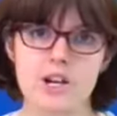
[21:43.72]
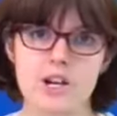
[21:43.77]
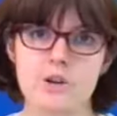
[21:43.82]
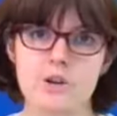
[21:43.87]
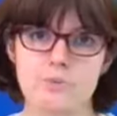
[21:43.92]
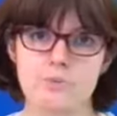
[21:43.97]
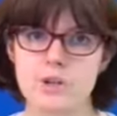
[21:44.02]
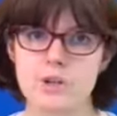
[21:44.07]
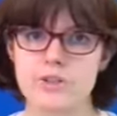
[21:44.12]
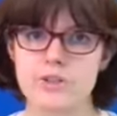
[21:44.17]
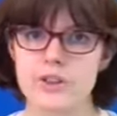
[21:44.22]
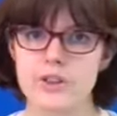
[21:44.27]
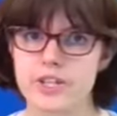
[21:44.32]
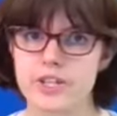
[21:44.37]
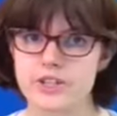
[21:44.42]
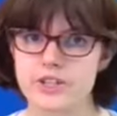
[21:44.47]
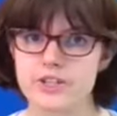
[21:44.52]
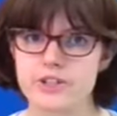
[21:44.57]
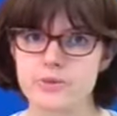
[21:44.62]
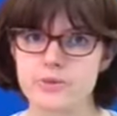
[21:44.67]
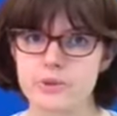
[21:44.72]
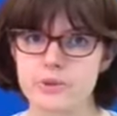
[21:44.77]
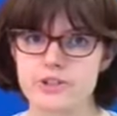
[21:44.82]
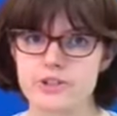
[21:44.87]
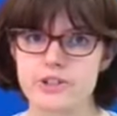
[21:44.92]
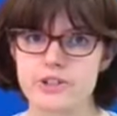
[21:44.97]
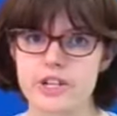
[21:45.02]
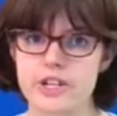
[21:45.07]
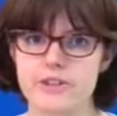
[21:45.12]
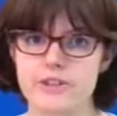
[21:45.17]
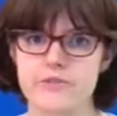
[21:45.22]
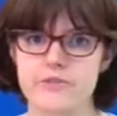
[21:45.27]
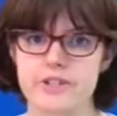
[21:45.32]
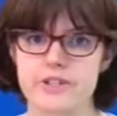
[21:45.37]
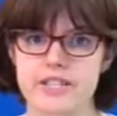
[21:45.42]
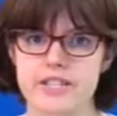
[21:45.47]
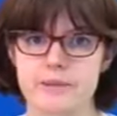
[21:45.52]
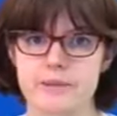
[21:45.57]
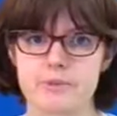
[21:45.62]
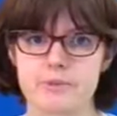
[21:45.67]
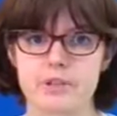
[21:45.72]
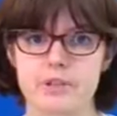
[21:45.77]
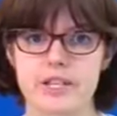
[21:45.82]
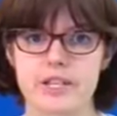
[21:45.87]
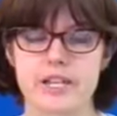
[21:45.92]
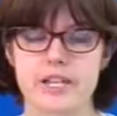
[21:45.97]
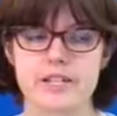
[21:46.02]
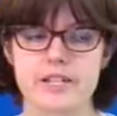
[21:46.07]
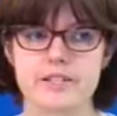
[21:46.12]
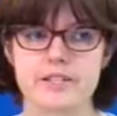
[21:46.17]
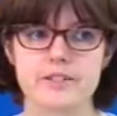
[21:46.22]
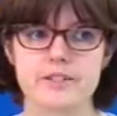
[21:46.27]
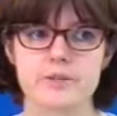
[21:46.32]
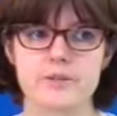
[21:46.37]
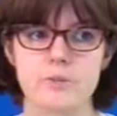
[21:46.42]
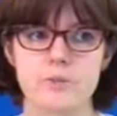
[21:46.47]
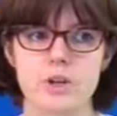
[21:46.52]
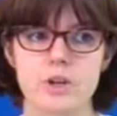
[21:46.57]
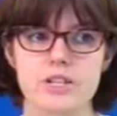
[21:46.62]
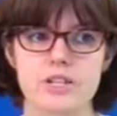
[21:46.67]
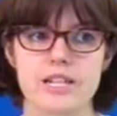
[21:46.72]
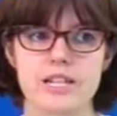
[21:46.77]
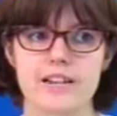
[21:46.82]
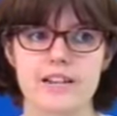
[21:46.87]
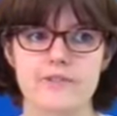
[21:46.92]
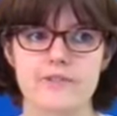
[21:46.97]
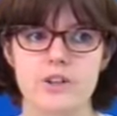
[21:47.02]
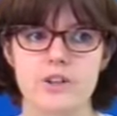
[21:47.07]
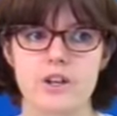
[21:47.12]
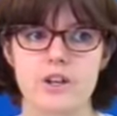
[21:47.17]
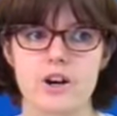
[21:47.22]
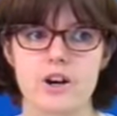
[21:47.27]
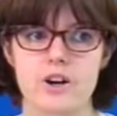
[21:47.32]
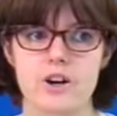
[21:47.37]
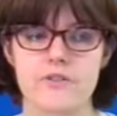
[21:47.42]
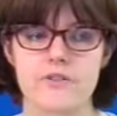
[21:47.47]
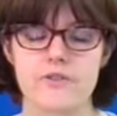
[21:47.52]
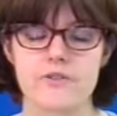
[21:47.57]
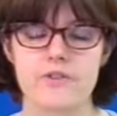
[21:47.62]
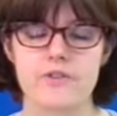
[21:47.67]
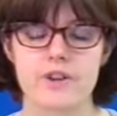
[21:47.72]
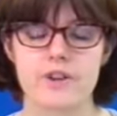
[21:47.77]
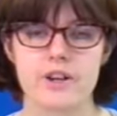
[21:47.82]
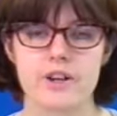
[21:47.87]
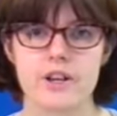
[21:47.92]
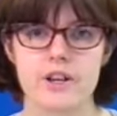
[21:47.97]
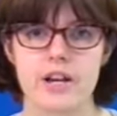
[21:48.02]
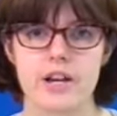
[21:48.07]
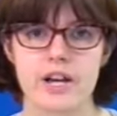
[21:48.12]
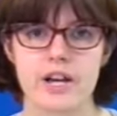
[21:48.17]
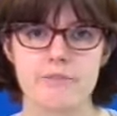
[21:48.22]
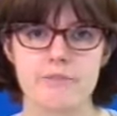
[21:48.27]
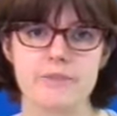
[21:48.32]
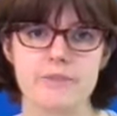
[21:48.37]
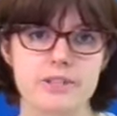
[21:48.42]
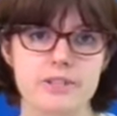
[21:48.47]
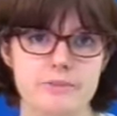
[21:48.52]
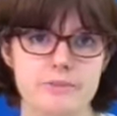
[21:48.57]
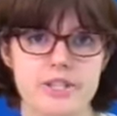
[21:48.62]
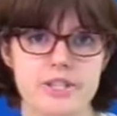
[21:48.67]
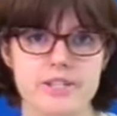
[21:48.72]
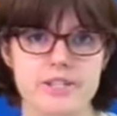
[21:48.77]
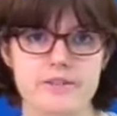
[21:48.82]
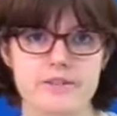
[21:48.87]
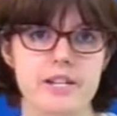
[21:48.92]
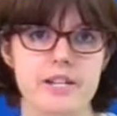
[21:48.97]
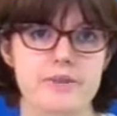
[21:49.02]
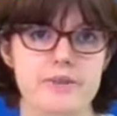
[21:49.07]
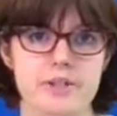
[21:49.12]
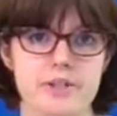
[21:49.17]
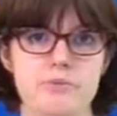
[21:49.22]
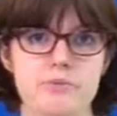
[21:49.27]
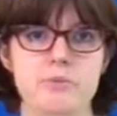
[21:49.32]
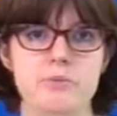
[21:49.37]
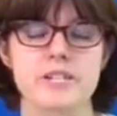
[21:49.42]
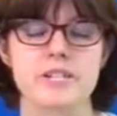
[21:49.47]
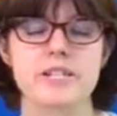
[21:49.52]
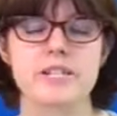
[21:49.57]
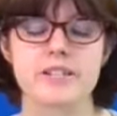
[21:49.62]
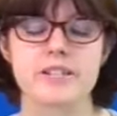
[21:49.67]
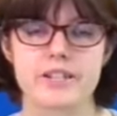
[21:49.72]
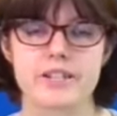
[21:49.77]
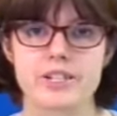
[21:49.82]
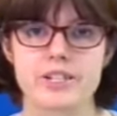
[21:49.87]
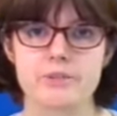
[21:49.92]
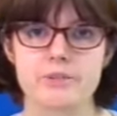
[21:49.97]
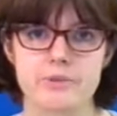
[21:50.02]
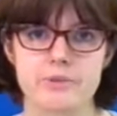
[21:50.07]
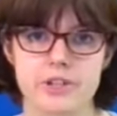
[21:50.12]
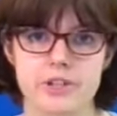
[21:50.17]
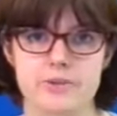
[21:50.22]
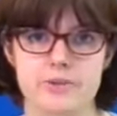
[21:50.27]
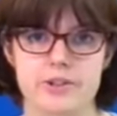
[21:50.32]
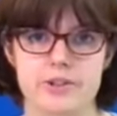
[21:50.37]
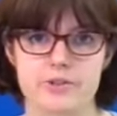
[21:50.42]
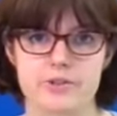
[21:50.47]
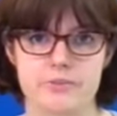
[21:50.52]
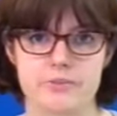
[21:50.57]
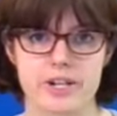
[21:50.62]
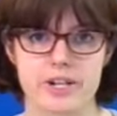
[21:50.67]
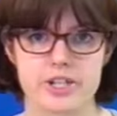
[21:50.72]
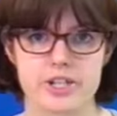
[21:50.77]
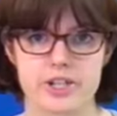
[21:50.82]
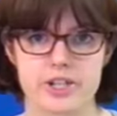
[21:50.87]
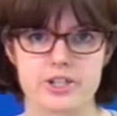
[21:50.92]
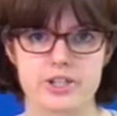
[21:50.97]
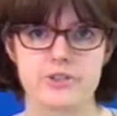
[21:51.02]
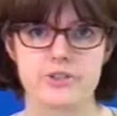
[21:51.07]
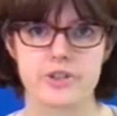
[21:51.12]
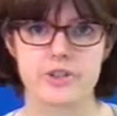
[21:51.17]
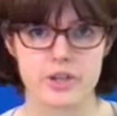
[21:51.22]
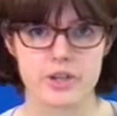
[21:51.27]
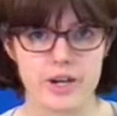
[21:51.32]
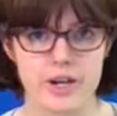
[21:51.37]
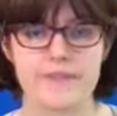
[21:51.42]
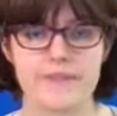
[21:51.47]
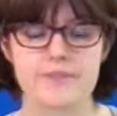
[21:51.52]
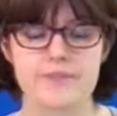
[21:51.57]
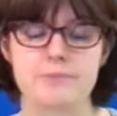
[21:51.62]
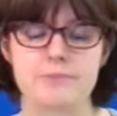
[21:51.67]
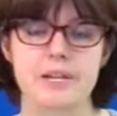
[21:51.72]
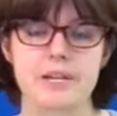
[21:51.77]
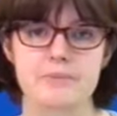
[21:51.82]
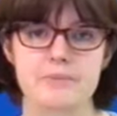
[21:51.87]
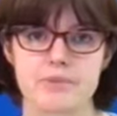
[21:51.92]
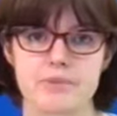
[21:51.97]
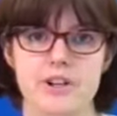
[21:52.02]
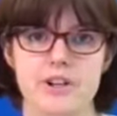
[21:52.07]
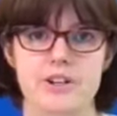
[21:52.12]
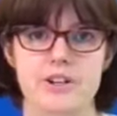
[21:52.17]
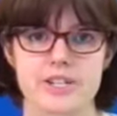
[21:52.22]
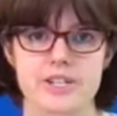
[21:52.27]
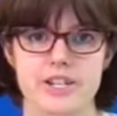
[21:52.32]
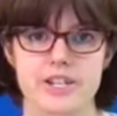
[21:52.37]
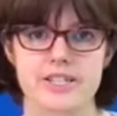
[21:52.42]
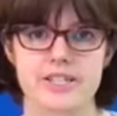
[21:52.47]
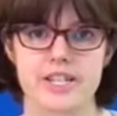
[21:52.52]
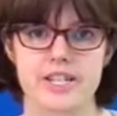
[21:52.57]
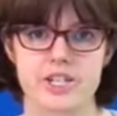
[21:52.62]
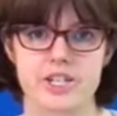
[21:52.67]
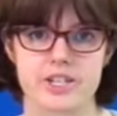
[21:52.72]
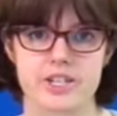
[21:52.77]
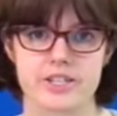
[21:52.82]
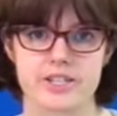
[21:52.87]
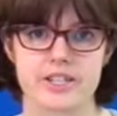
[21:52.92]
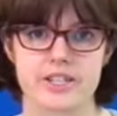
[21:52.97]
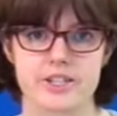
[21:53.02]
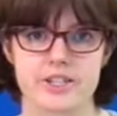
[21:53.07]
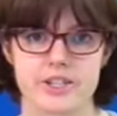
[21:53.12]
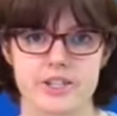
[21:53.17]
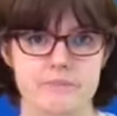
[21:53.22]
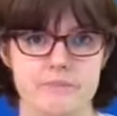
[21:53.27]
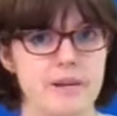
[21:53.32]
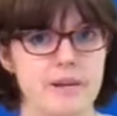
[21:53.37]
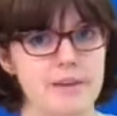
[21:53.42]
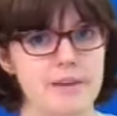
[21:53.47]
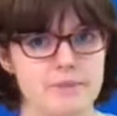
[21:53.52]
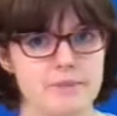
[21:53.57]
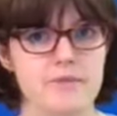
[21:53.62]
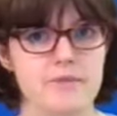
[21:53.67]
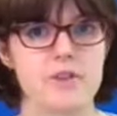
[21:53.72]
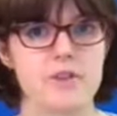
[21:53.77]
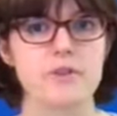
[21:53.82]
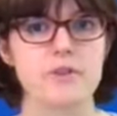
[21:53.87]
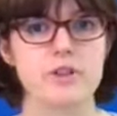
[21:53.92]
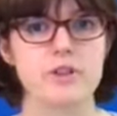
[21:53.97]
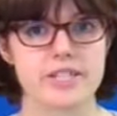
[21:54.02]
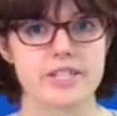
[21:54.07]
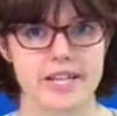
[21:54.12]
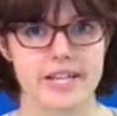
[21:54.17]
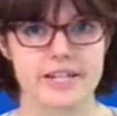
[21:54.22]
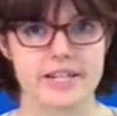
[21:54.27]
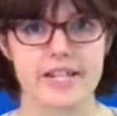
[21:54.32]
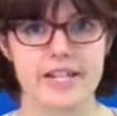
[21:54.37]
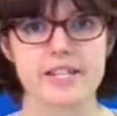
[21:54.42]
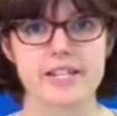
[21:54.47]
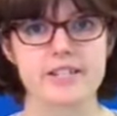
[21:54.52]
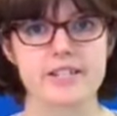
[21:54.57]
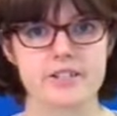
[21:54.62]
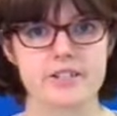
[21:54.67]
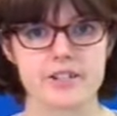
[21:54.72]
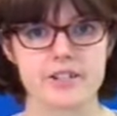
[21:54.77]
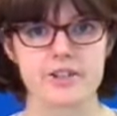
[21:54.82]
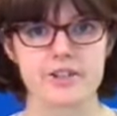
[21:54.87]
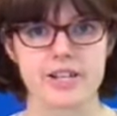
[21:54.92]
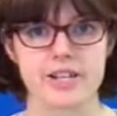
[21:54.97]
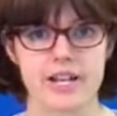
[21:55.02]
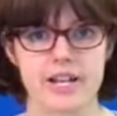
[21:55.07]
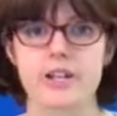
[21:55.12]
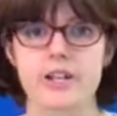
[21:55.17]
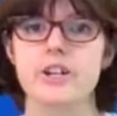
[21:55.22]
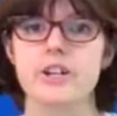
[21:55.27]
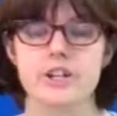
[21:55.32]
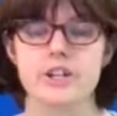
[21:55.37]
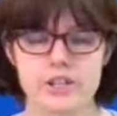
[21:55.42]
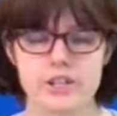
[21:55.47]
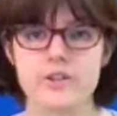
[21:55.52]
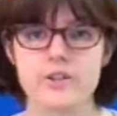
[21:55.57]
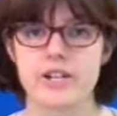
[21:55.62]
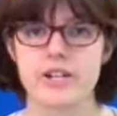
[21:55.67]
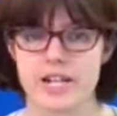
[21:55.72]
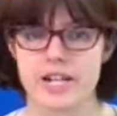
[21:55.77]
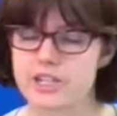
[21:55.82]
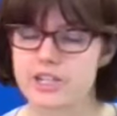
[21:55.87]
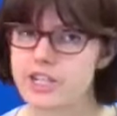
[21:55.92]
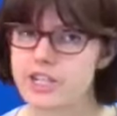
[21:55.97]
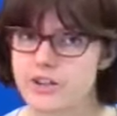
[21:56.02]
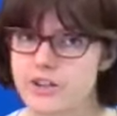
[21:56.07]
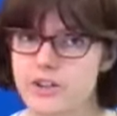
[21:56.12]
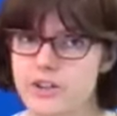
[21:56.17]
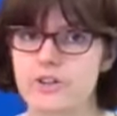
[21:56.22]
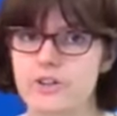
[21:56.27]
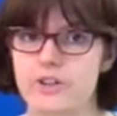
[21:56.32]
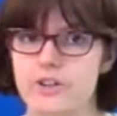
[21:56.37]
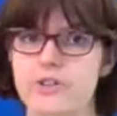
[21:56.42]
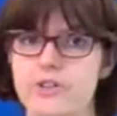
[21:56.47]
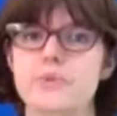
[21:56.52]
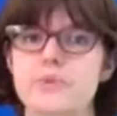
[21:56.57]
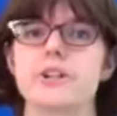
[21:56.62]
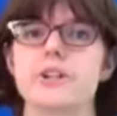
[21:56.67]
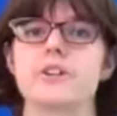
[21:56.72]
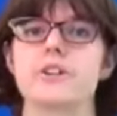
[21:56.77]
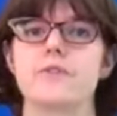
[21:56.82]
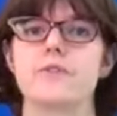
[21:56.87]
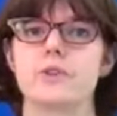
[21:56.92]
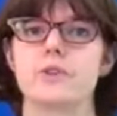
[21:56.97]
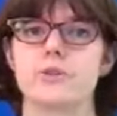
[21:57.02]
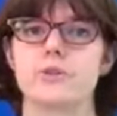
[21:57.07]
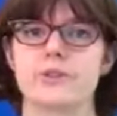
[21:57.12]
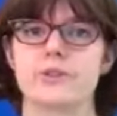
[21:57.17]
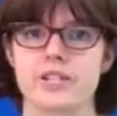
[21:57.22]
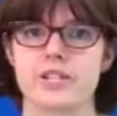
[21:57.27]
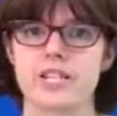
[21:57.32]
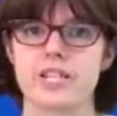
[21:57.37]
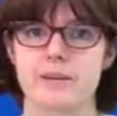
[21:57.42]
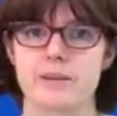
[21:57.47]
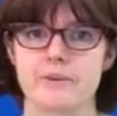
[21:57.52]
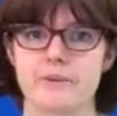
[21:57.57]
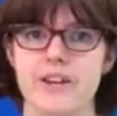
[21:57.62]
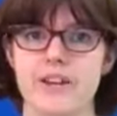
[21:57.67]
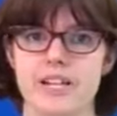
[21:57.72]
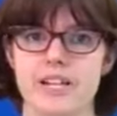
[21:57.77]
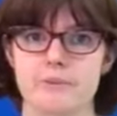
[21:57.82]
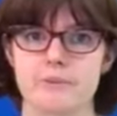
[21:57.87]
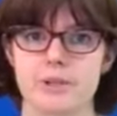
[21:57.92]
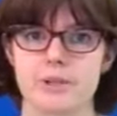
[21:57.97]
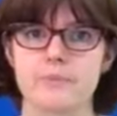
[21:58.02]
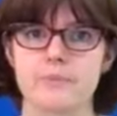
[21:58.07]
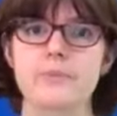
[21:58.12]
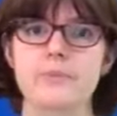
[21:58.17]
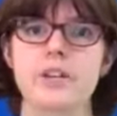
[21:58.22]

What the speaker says: One of the things you want to know, for example, is what level of some of these scenarios will be designed to put you under pressure so that you have to make prioritisation decisions. Perhaps if you've got 10 cases to look at, you can actually only look at 3 or 4 in the time available.